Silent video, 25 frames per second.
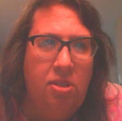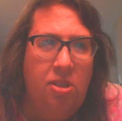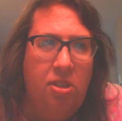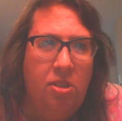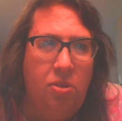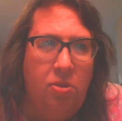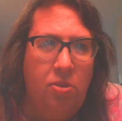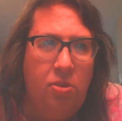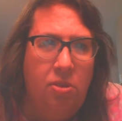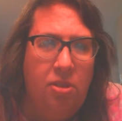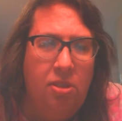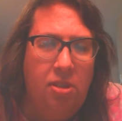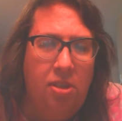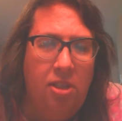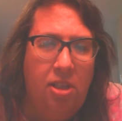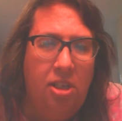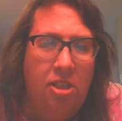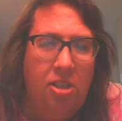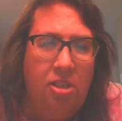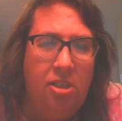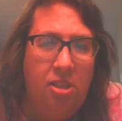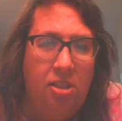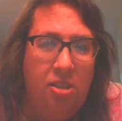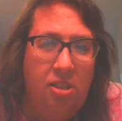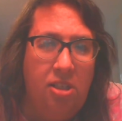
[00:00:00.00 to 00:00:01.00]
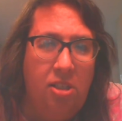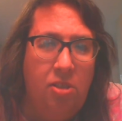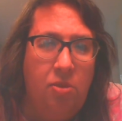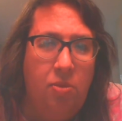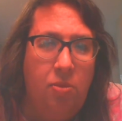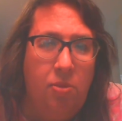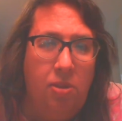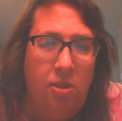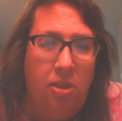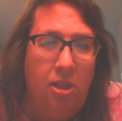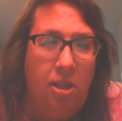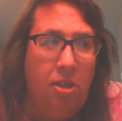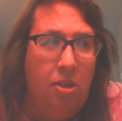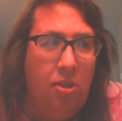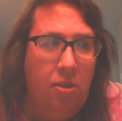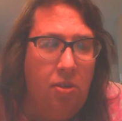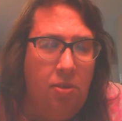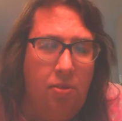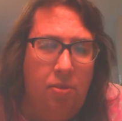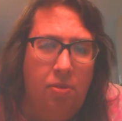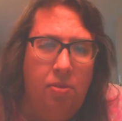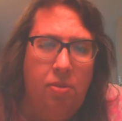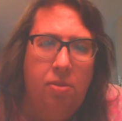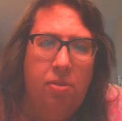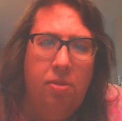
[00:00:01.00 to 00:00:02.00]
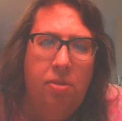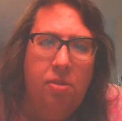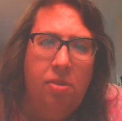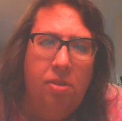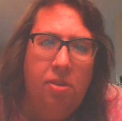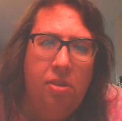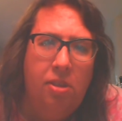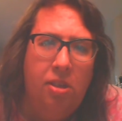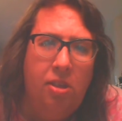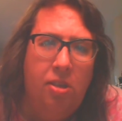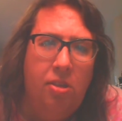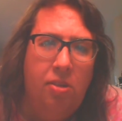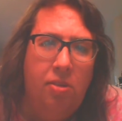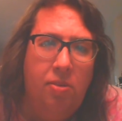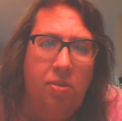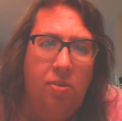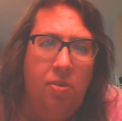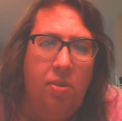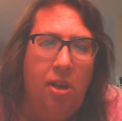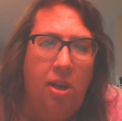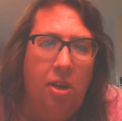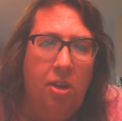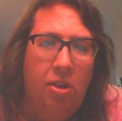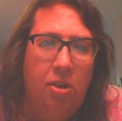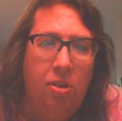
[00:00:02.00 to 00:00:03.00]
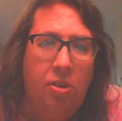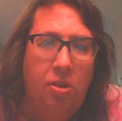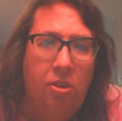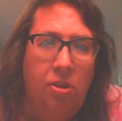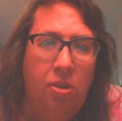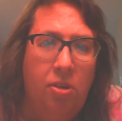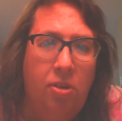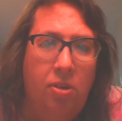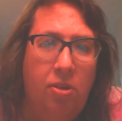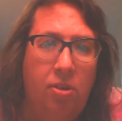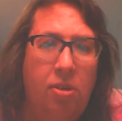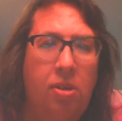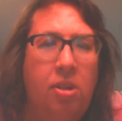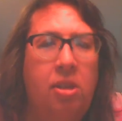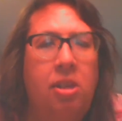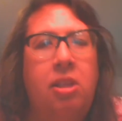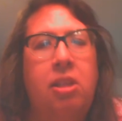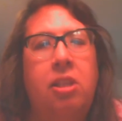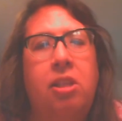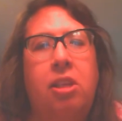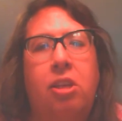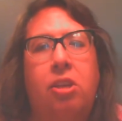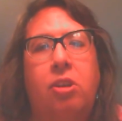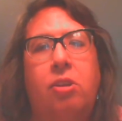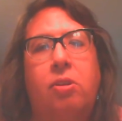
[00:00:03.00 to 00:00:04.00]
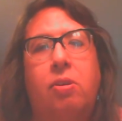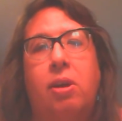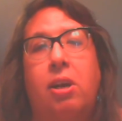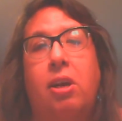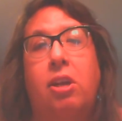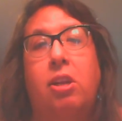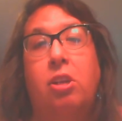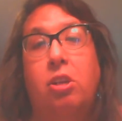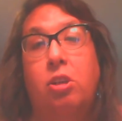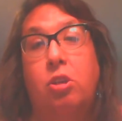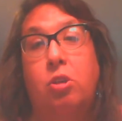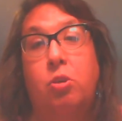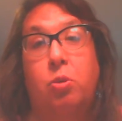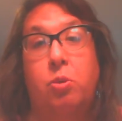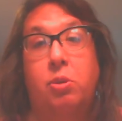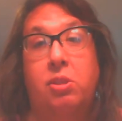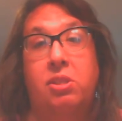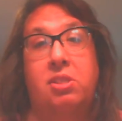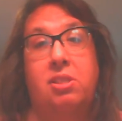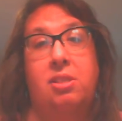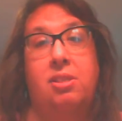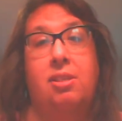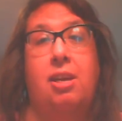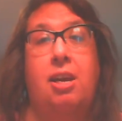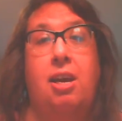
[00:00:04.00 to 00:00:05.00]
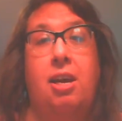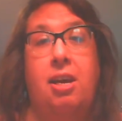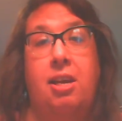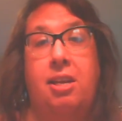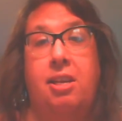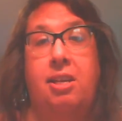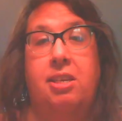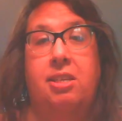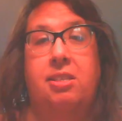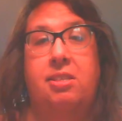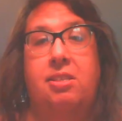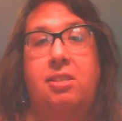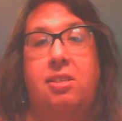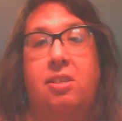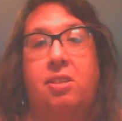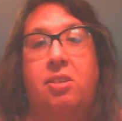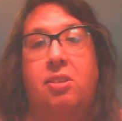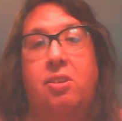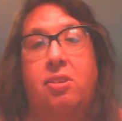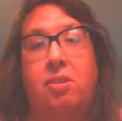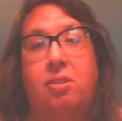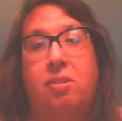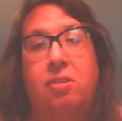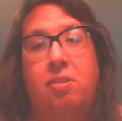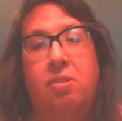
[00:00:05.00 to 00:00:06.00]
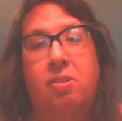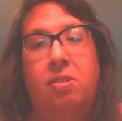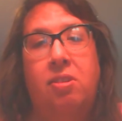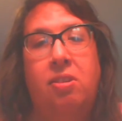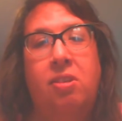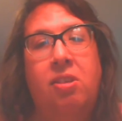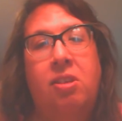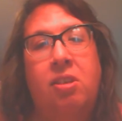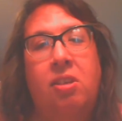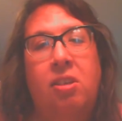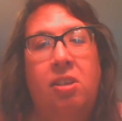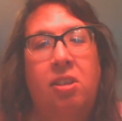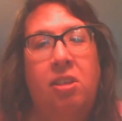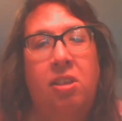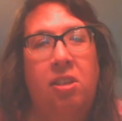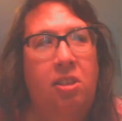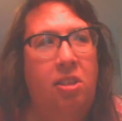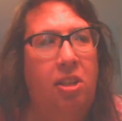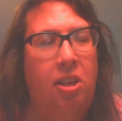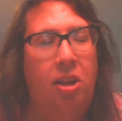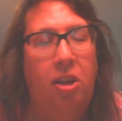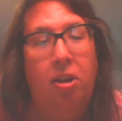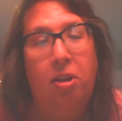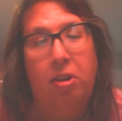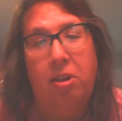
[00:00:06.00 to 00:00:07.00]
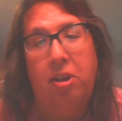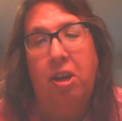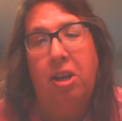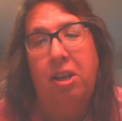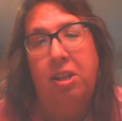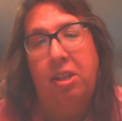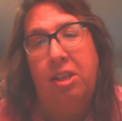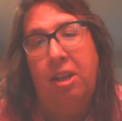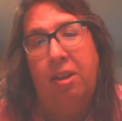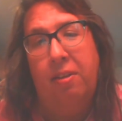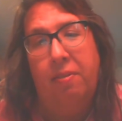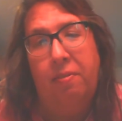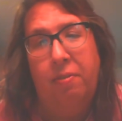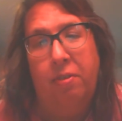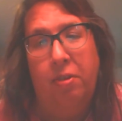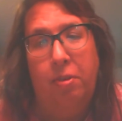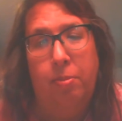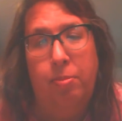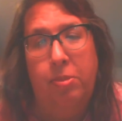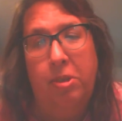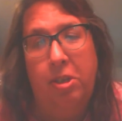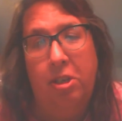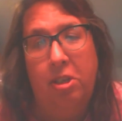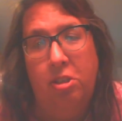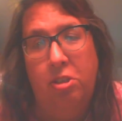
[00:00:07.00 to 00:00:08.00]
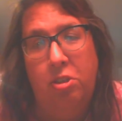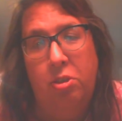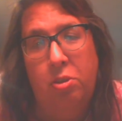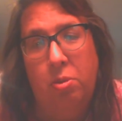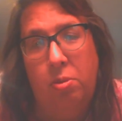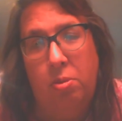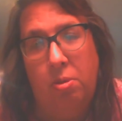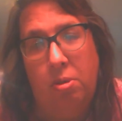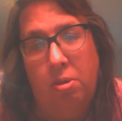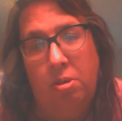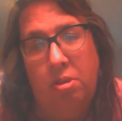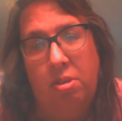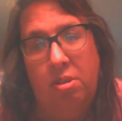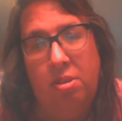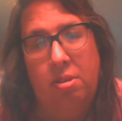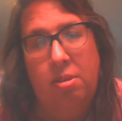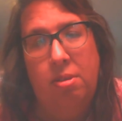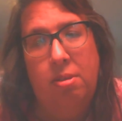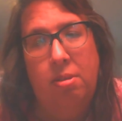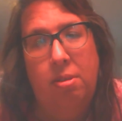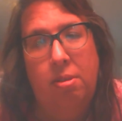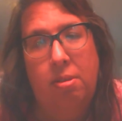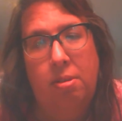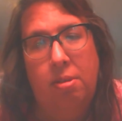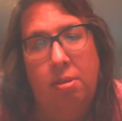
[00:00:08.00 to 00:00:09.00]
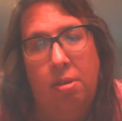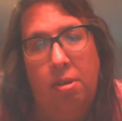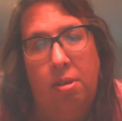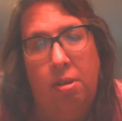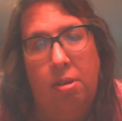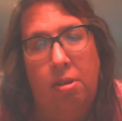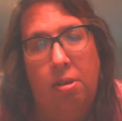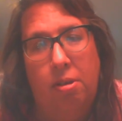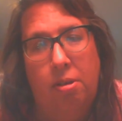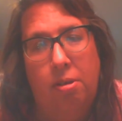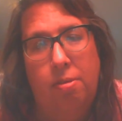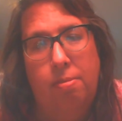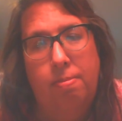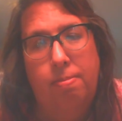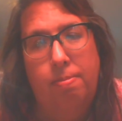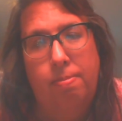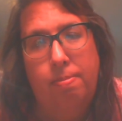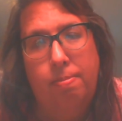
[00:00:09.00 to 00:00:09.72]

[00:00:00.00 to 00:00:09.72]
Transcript: can twist lies, because that's what they do. They do how to know, they know how to twist lies, you know. They all got that from Dead Source, you know.